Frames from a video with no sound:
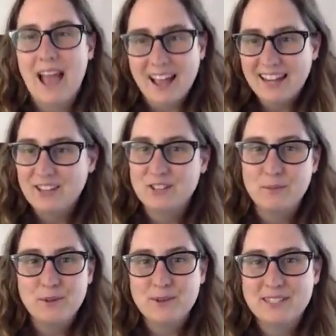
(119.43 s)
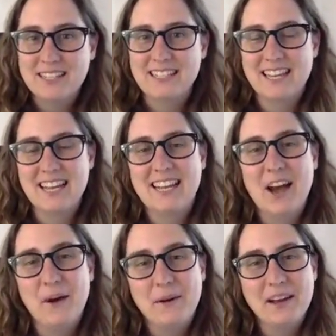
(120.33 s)
here's your boots, let's get
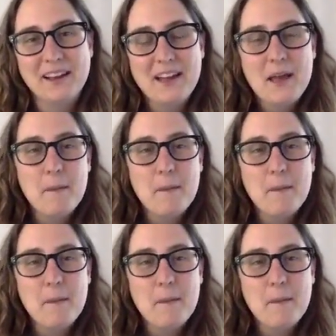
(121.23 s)
going.